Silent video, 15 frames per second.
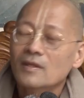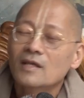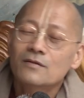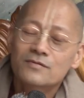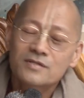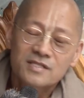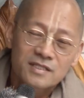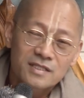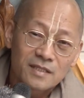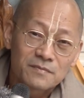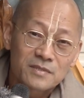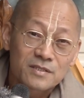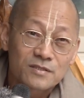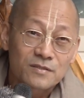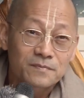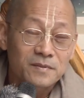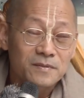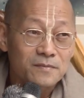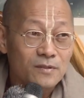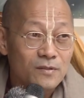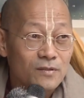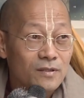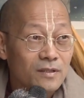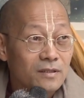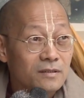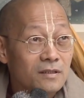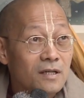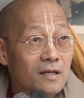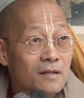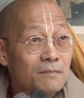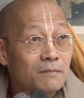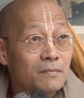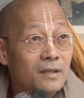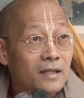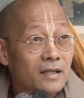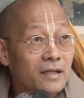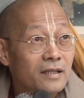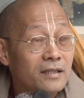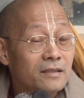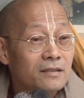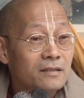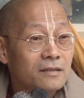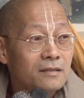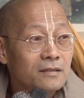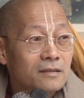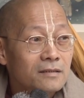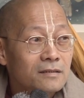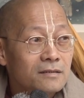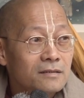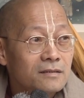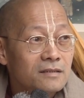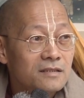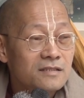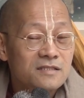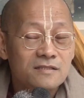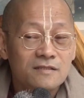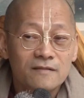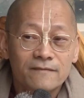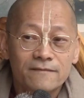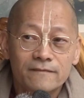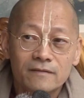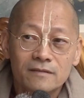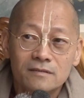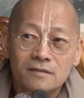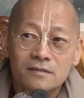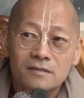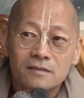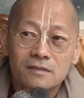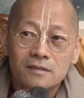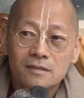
receive the Supreme Lord by these different